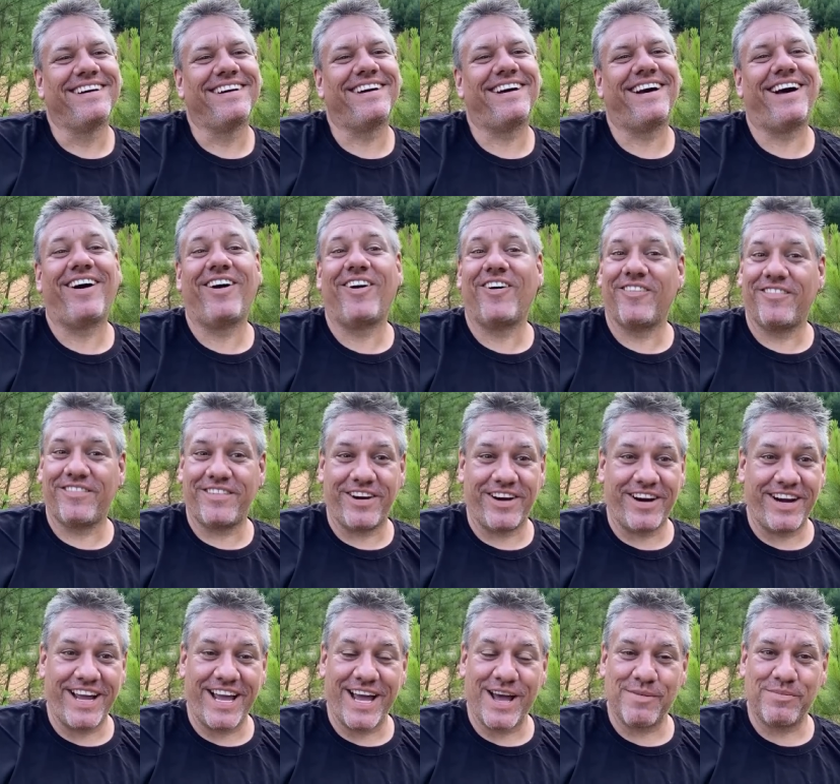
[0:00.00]
Oh,
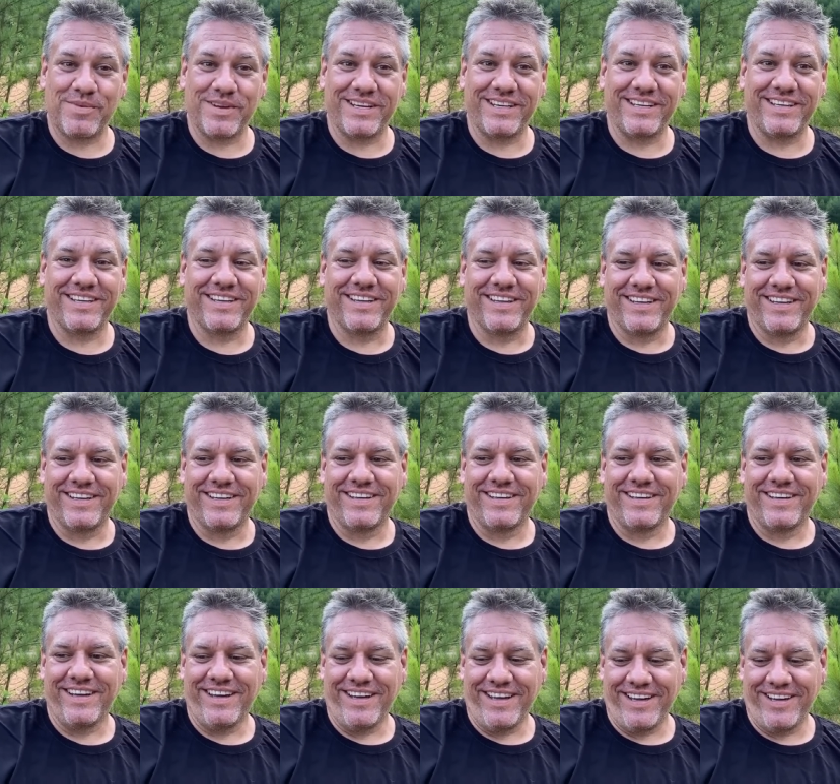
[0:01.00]
very happy.
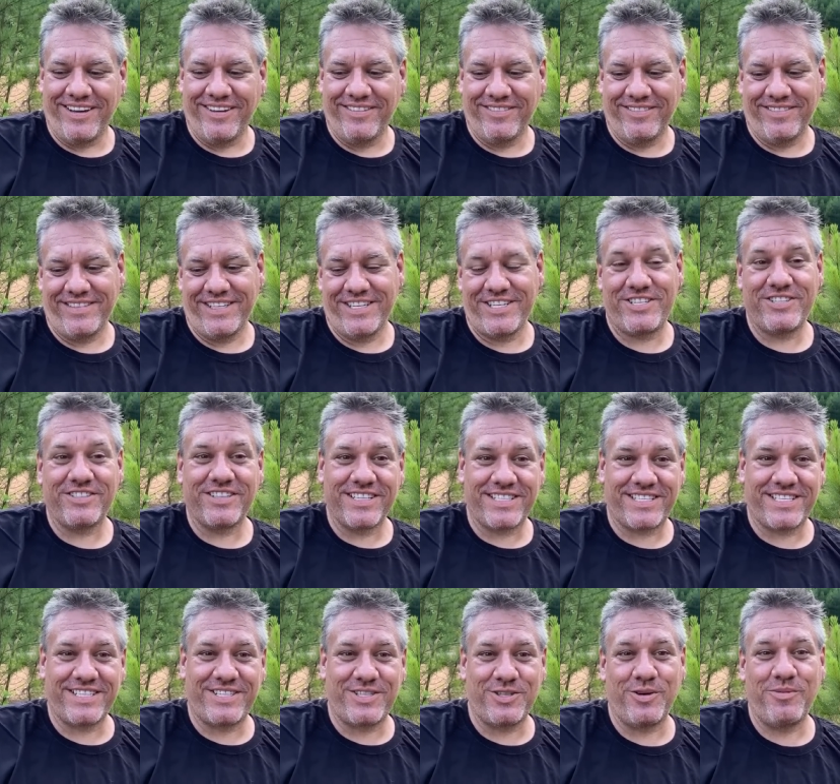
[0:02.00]
Did you
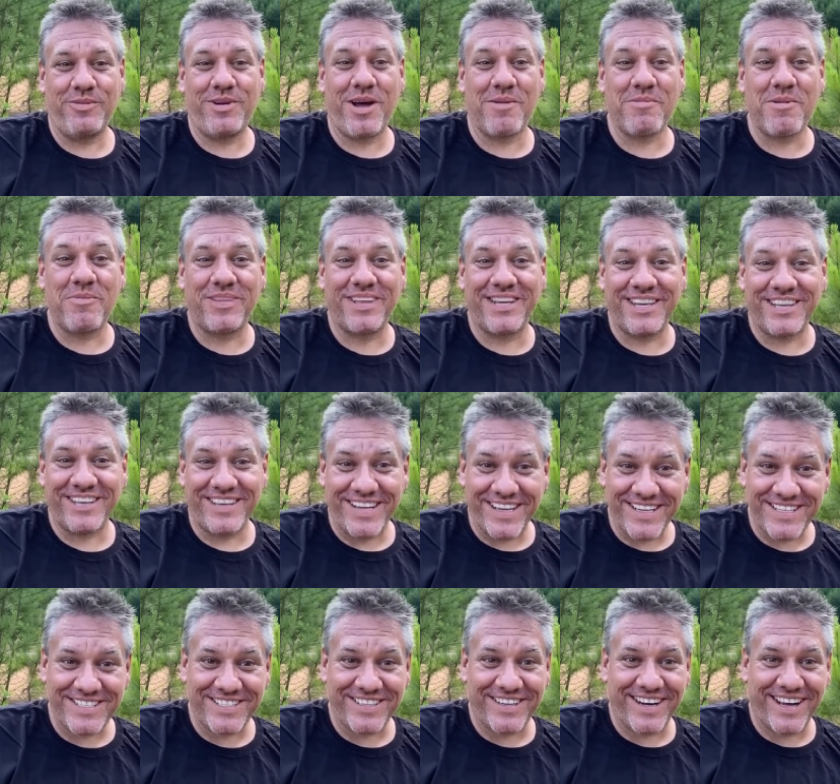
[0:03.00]
listen to him come up the hill
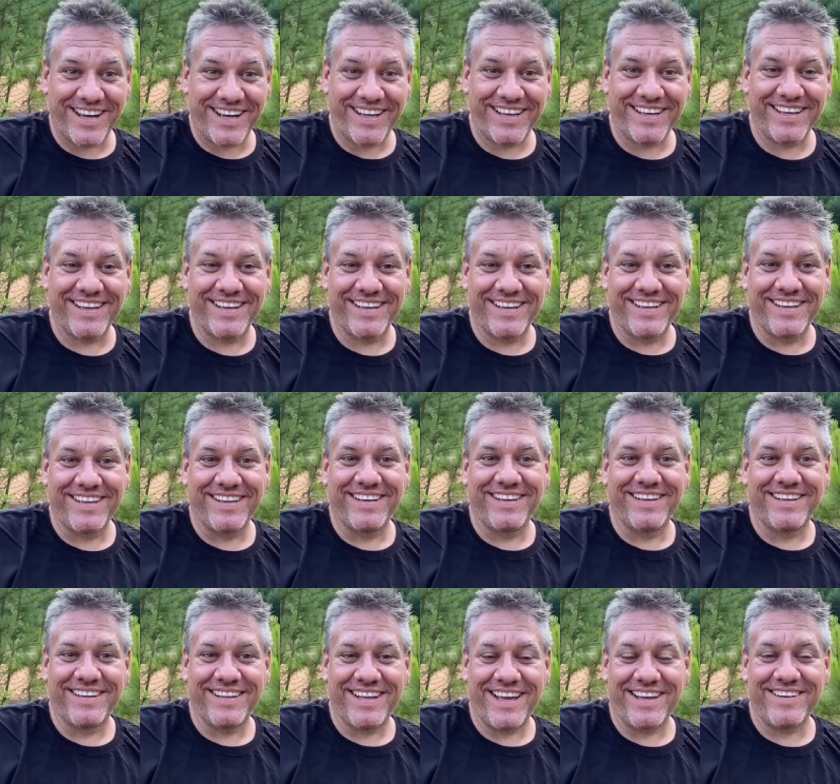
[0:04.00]
yesterday?
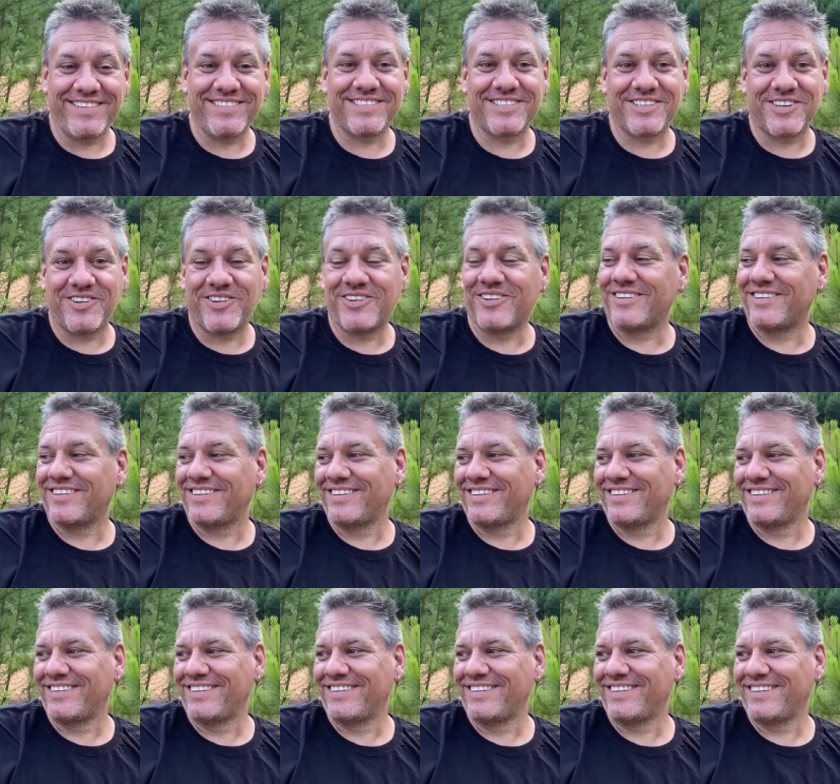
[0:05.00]
That was cool.
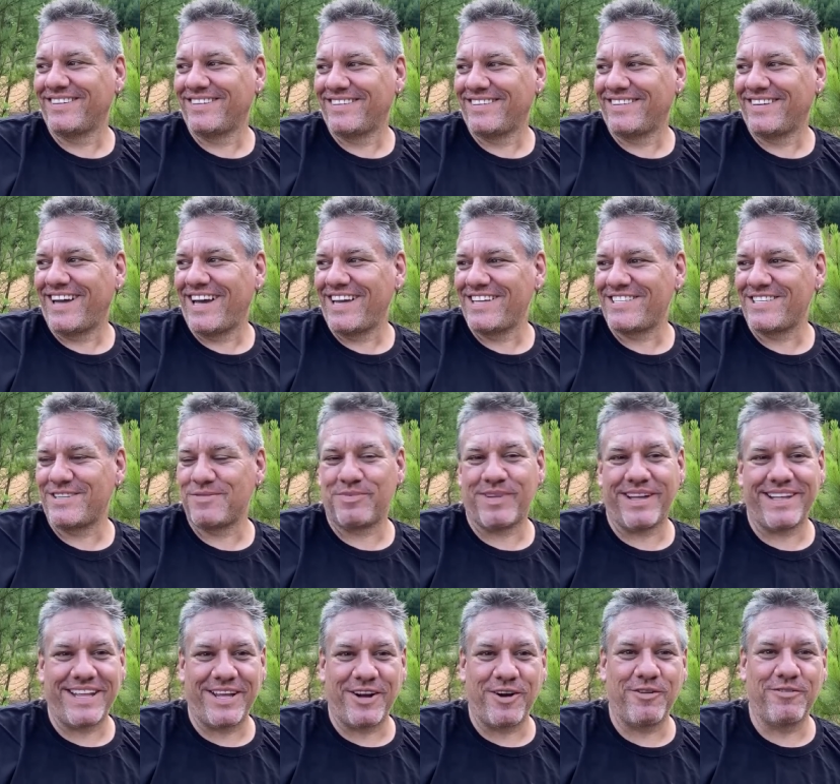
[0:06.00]
I should play
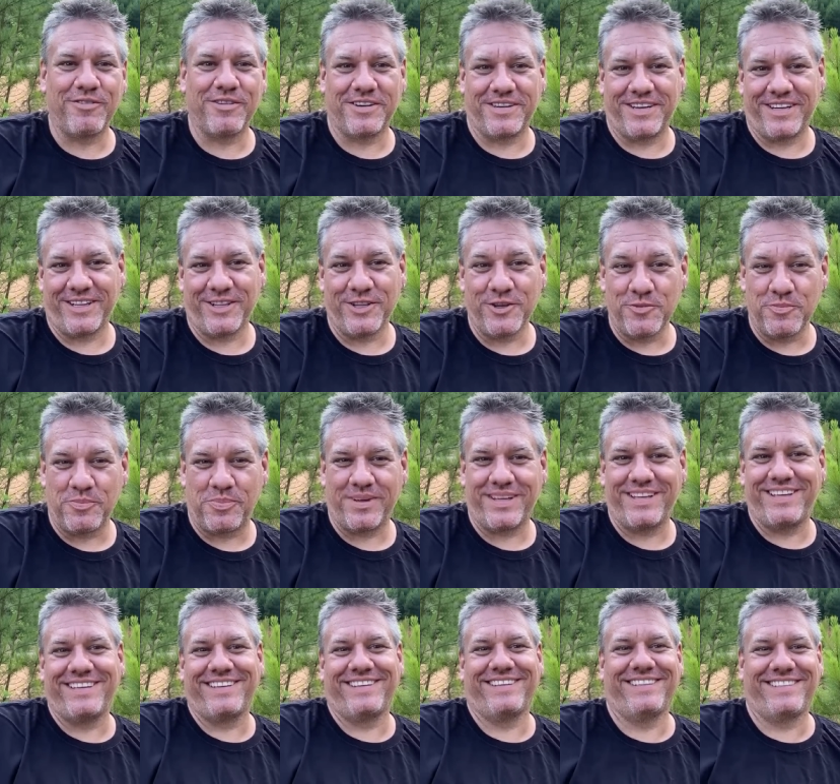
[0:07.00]
that over in the loop.
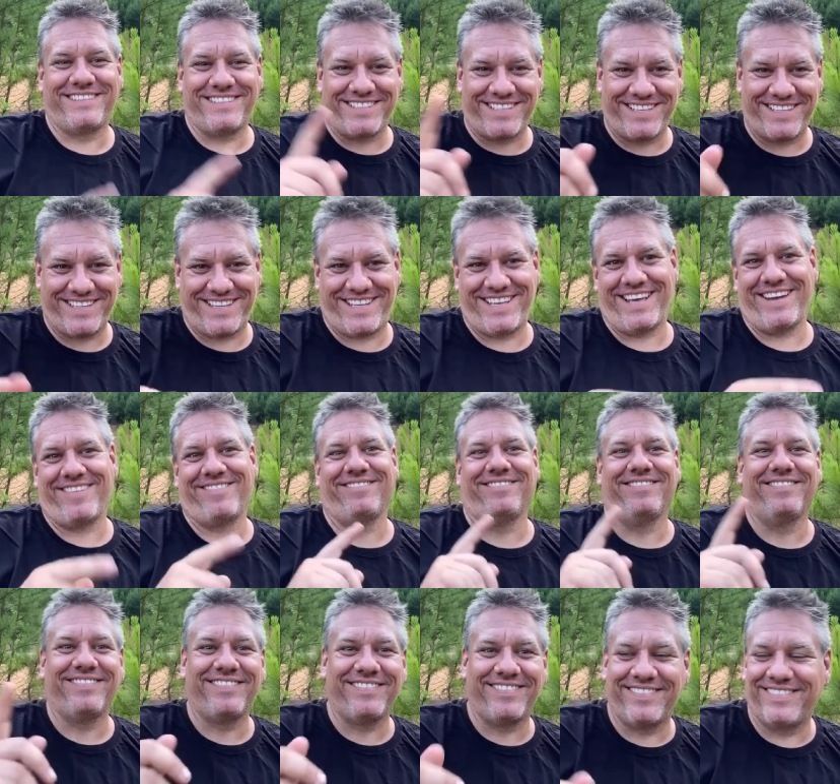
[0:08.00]
Just kind
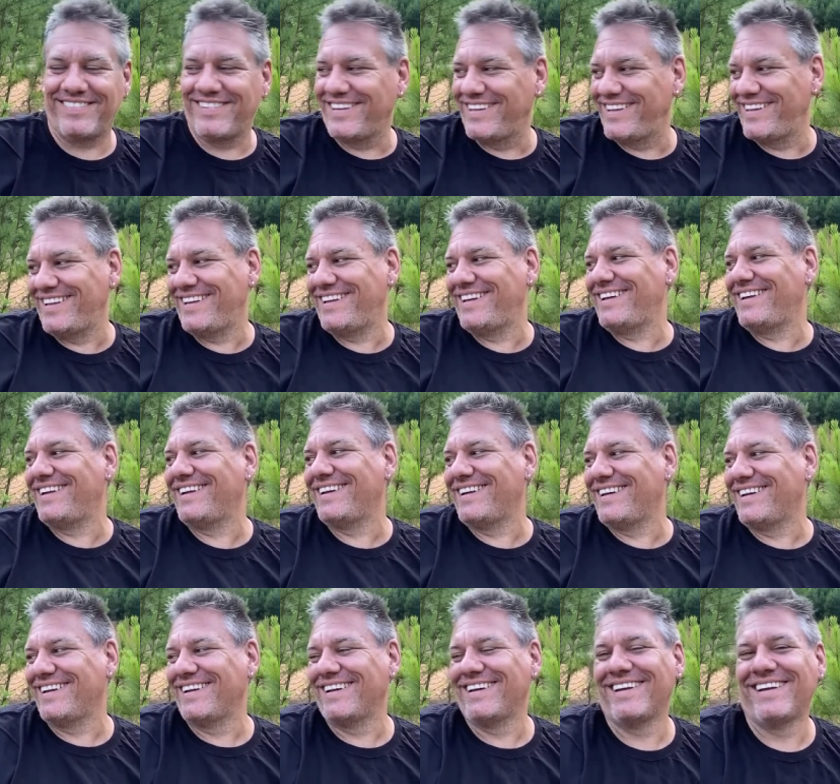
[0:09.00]
of,
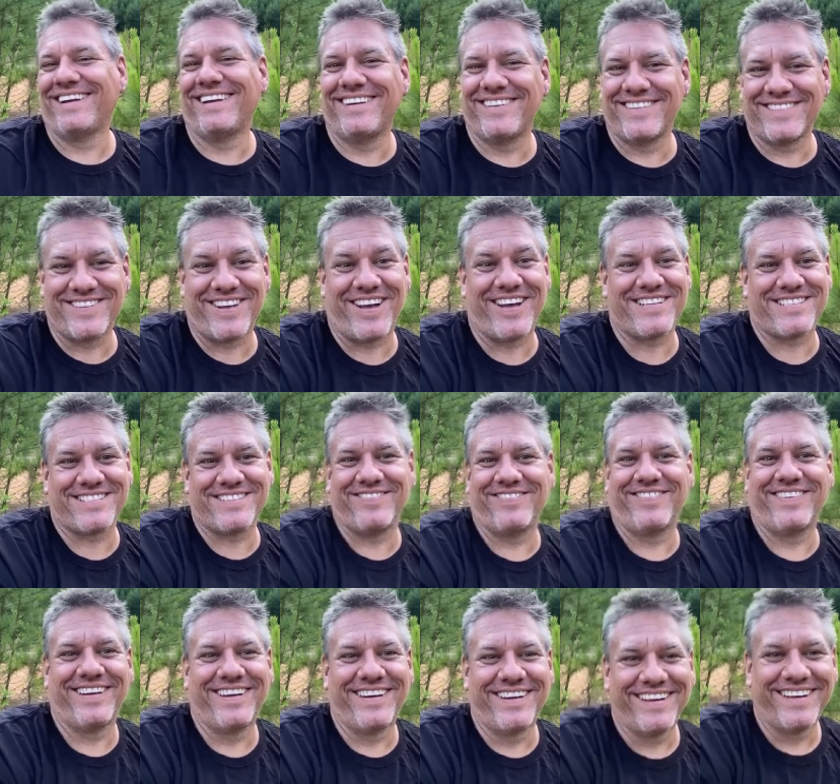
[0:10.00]
it was awesome.
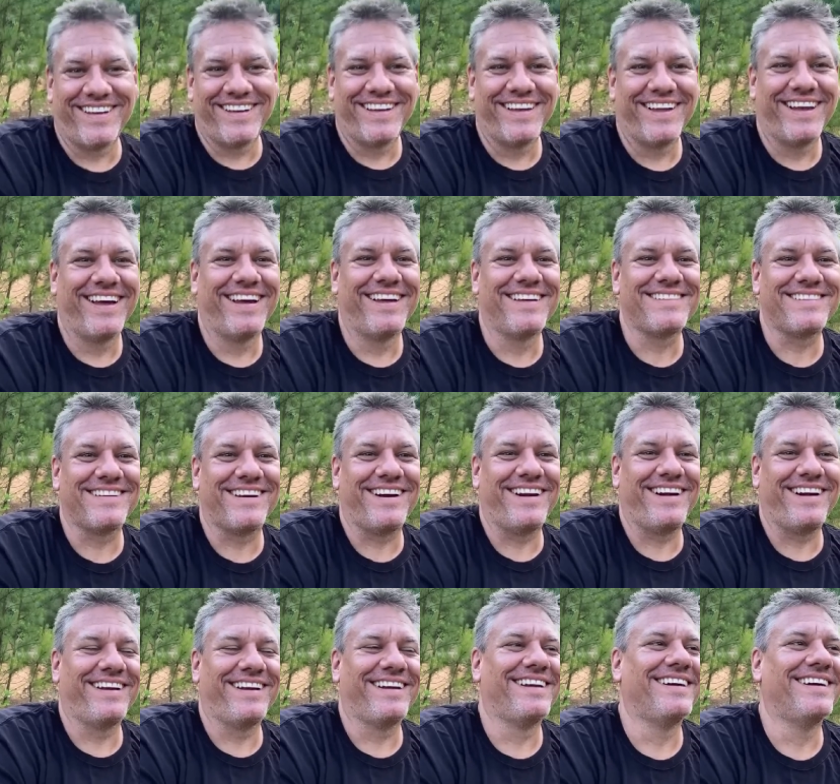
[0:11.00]

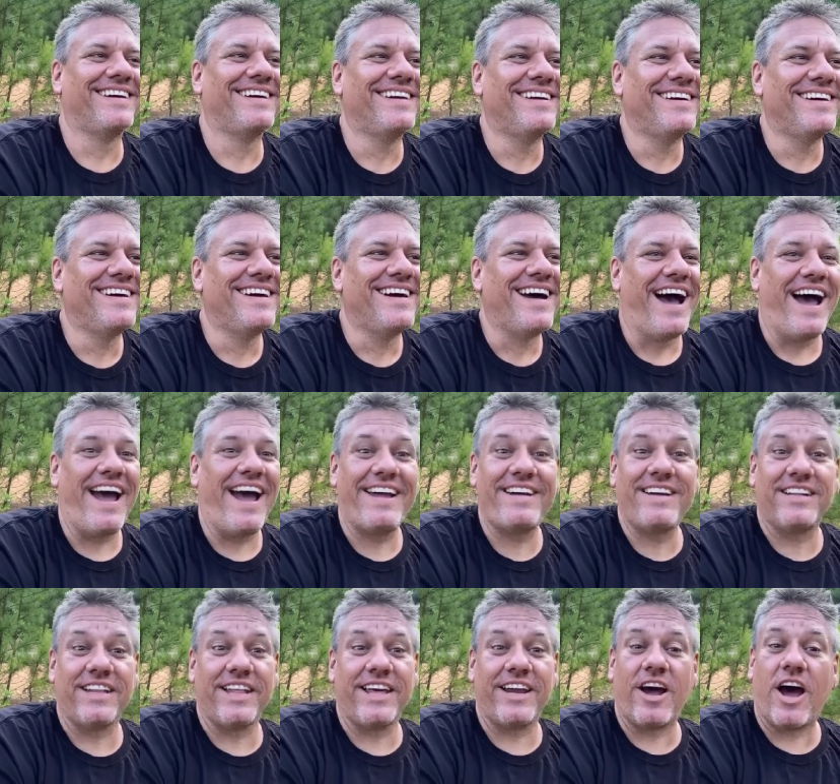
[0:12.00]
Sorry. I had to
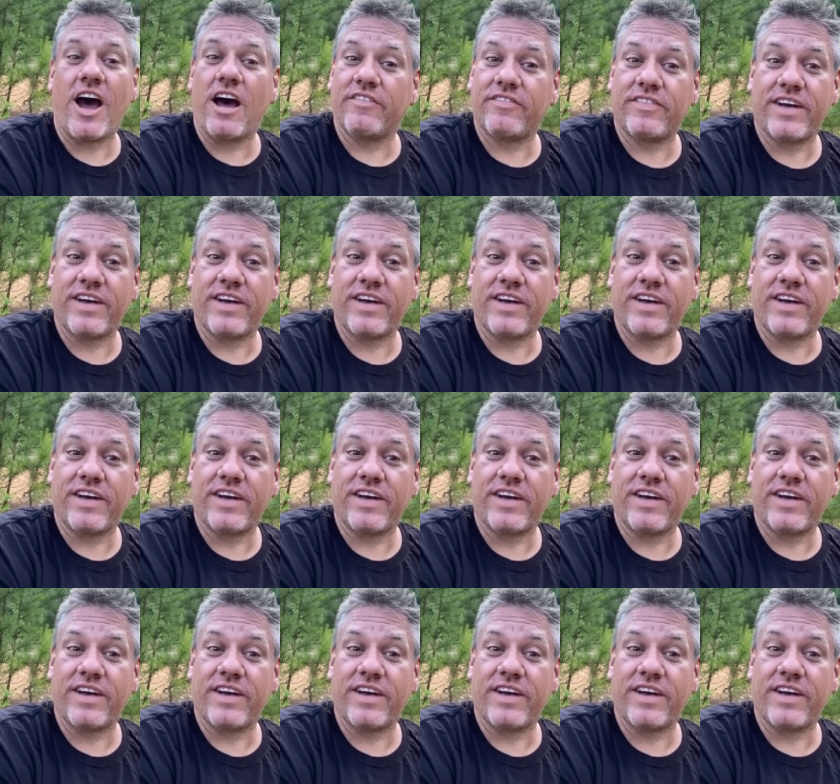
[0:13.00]
let off.